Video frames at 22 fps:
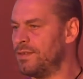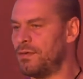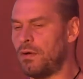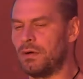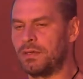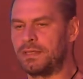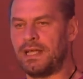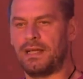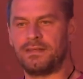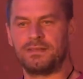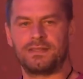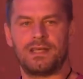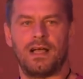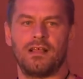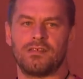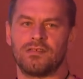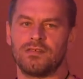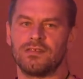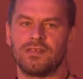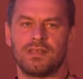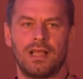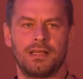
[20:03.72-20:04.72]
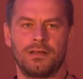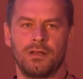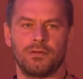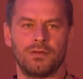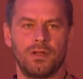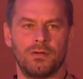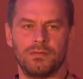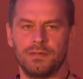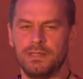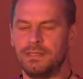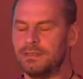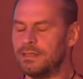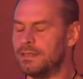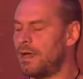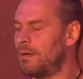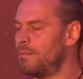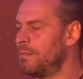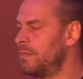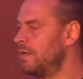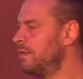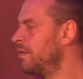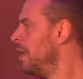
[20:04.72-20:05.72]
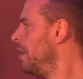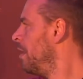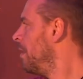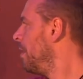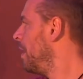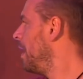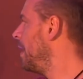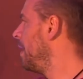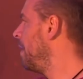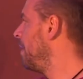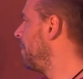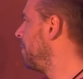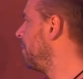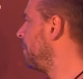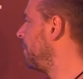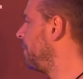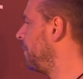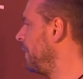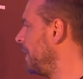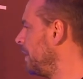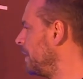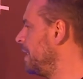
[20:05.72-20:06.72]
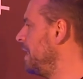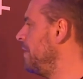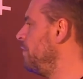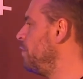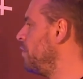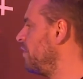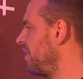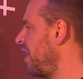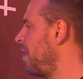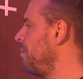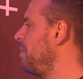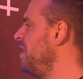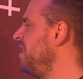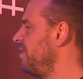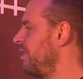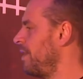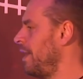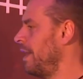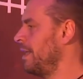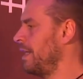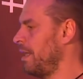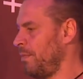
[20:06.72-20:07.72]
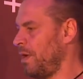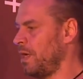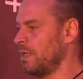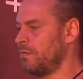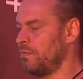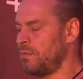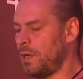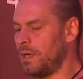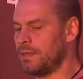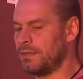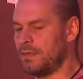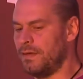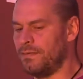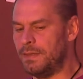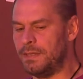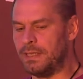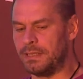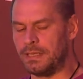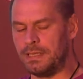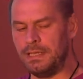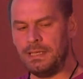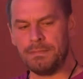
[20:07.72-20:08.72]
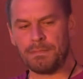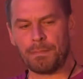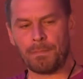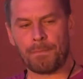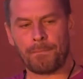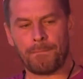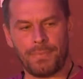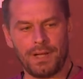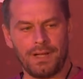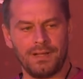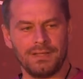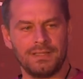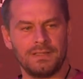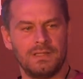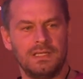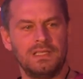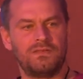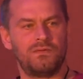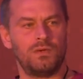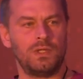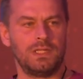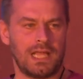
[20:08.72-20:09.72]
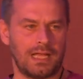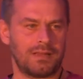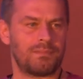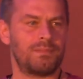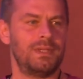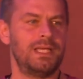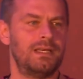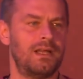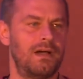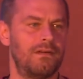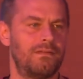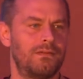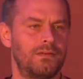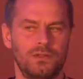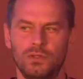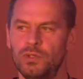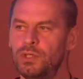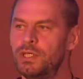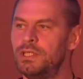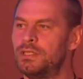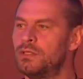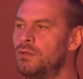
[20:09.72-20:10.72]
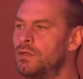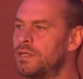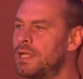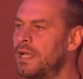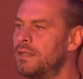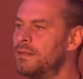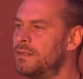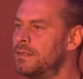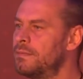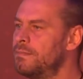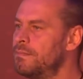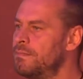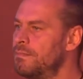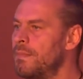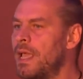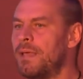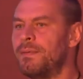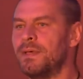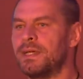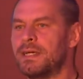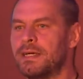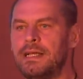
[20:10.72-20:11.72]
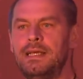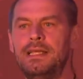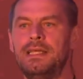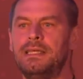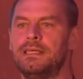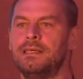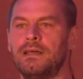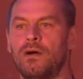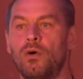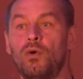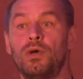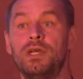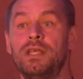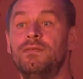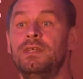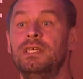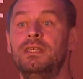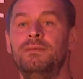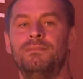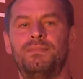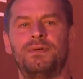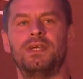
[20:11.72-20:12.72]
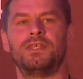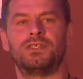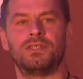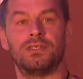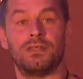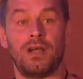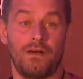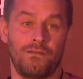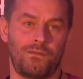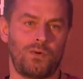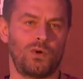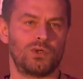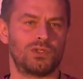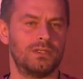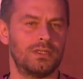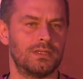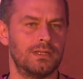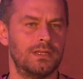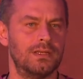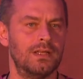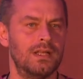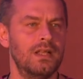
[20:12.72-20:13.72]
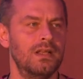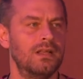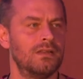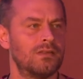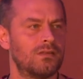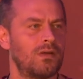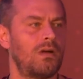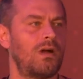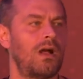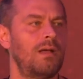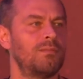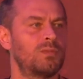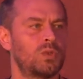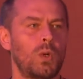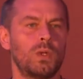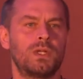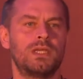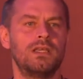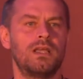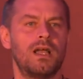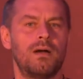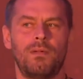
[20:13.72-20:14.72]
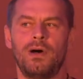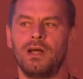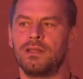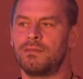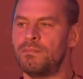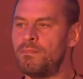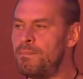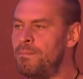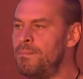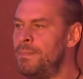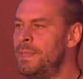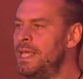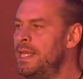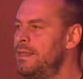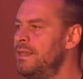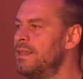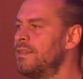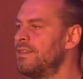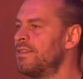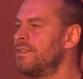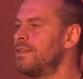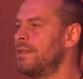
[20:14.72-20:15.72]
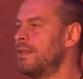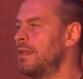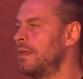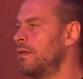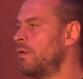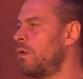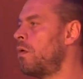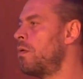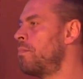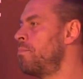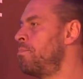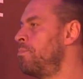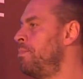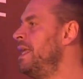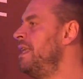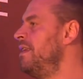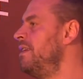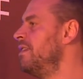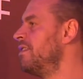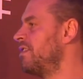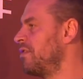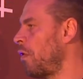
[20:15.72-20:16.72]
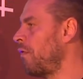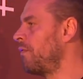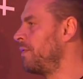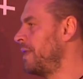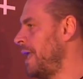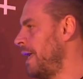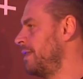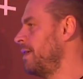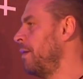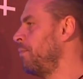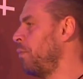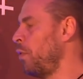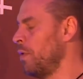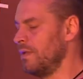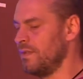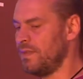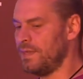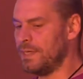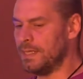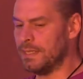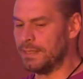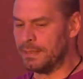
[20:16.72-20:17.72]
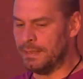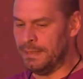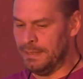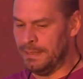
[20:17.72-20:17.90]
or 10,000s, I don't know in the numbers, will give you some insight about fraud, definitely, but it will not be enough. You need to look at maybe click or even impression, unfortunately. So I'm talking about millions or billions of data points here.